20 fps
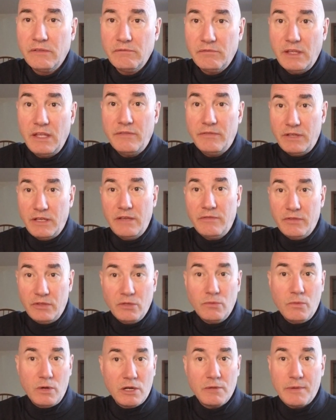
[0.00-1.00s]
Even, even the
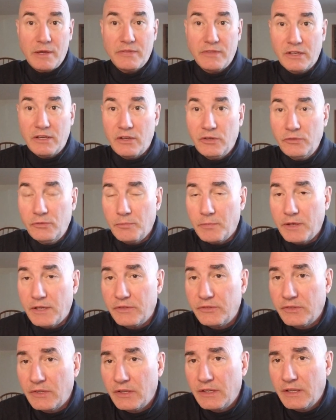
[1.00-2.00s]
one about the ghost
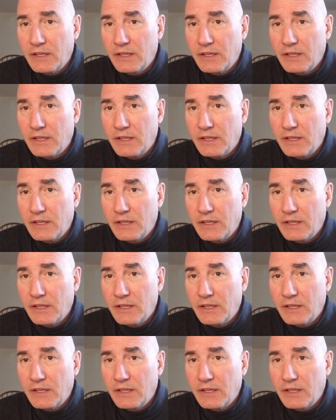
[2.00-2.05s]
buzz.